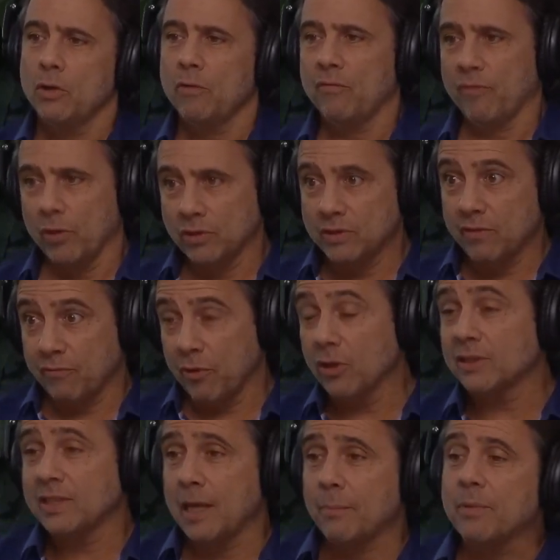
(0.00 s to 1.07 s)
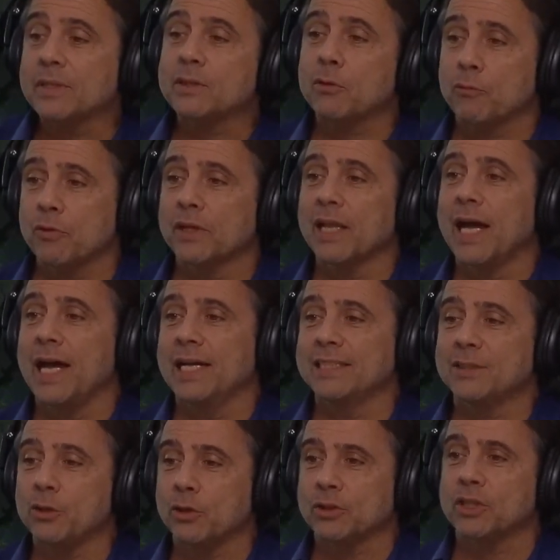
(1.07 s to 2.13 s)
the first step is to
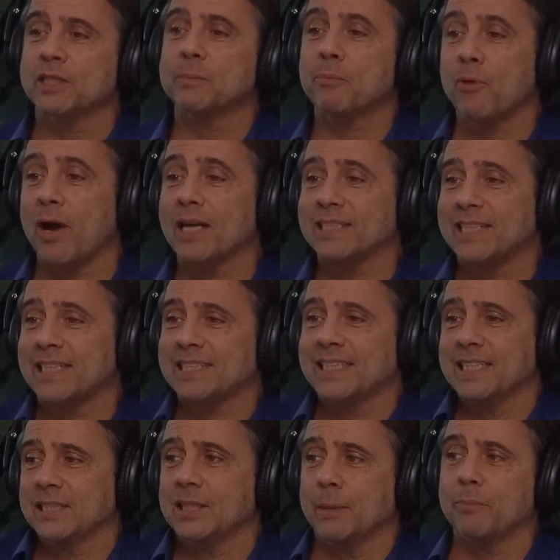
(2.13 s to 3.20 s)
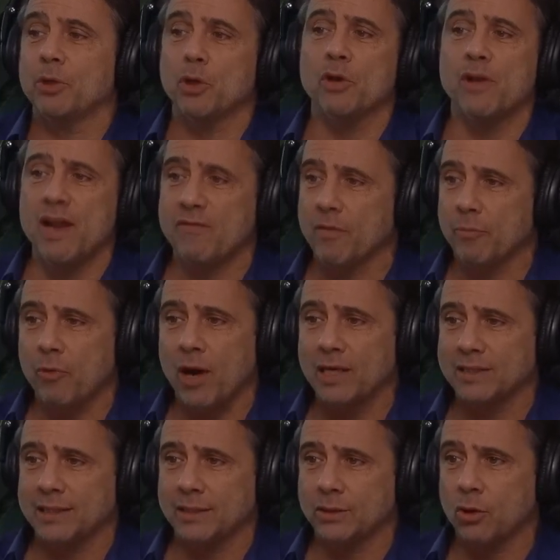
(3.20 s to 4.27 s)
realize you're just processing something you never
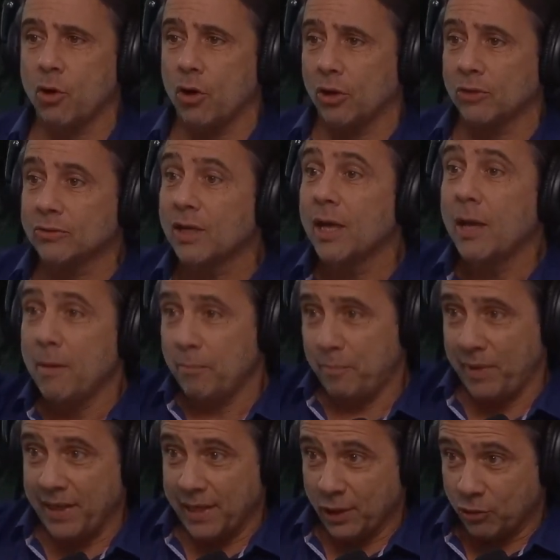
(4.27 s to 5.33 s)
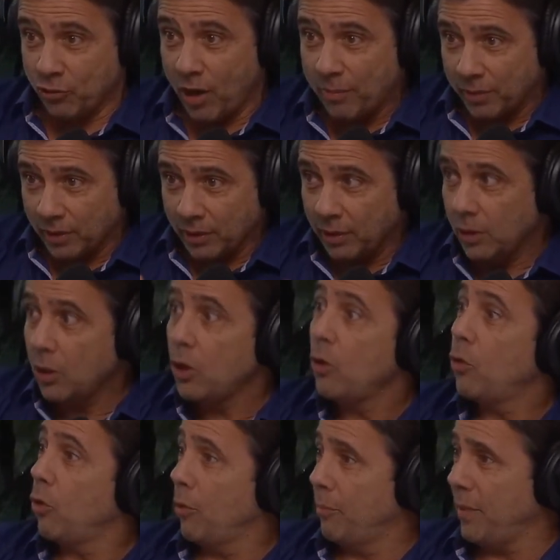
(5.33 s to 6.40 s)
processed, called being in trouble
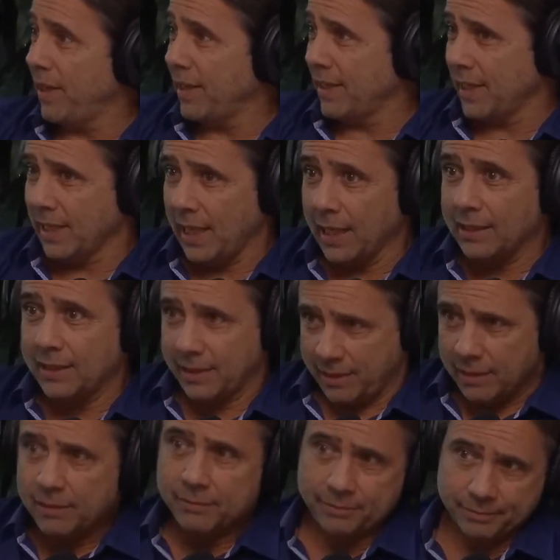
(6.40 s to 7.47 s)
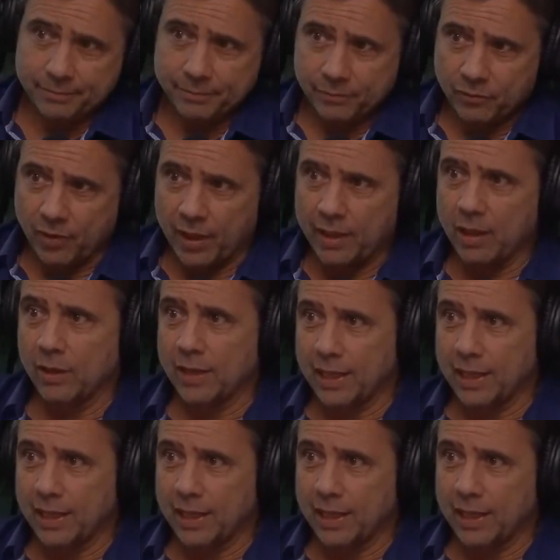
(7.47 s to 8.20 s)
or being neglected, right? Okay,